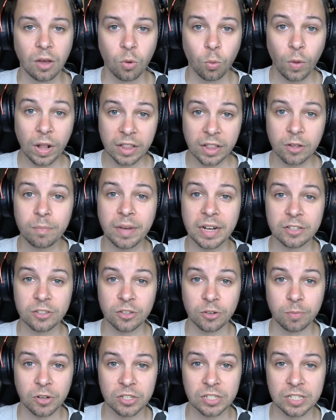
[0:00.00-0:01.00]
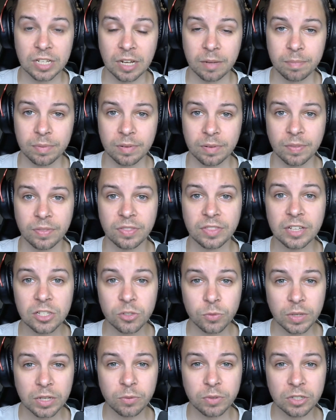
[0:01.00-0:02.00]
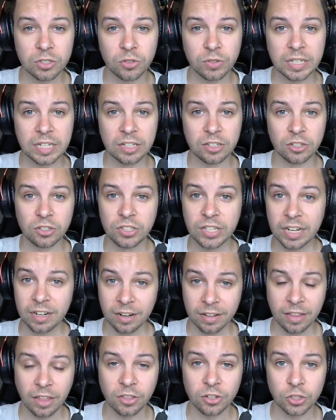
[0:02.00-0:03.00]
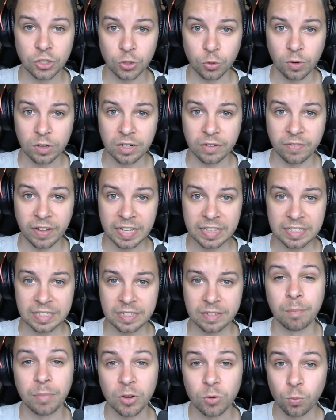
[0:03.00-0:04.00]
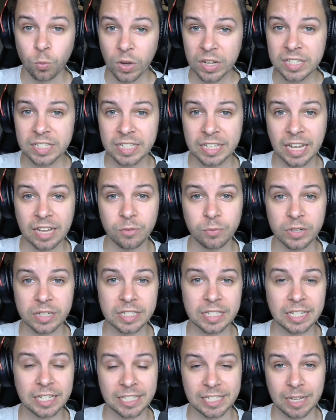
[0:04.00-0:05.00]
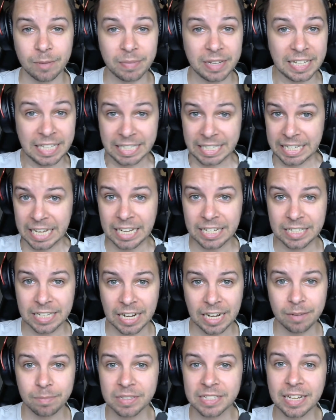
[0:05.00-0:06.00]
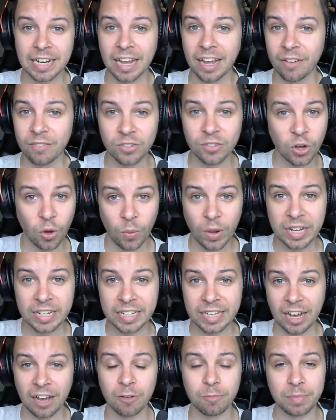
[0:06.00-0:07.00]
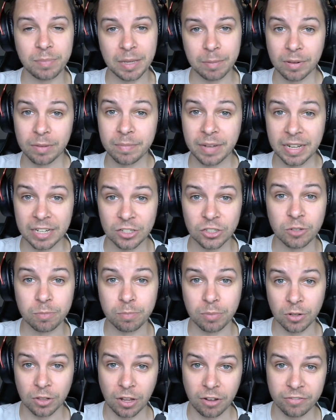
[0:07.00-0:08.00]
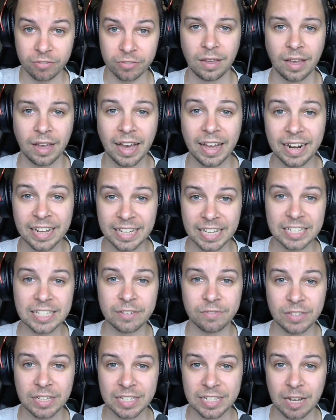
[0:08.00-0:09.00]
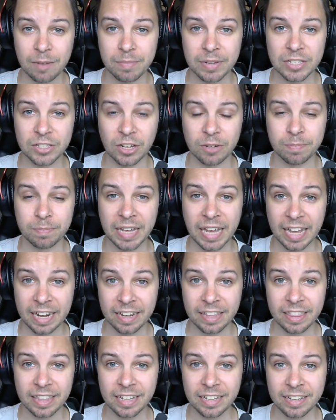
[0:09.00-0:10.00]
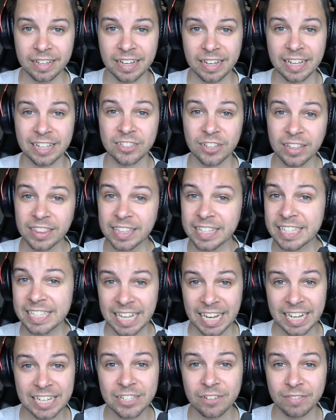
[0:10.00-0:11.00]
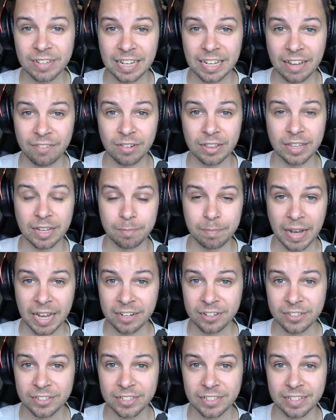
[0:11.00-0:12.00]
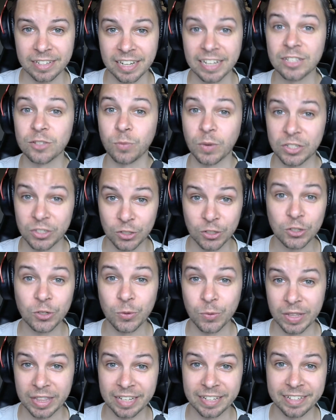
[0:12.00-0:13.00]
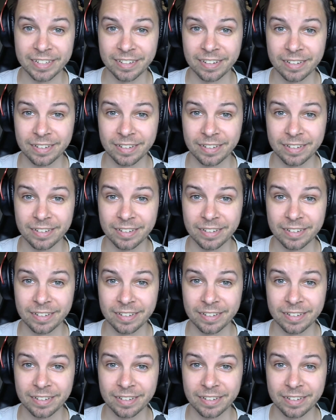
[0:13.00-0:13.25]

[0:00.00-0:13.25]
Welcome back to the Boss Cup. This week we're treated to yet another short event, but once again we're seeing some insane times that I have no idea how people manage to pull off. And I guess if this cup has taught me anything, it's not the size of the level that matters, it's what you do with it.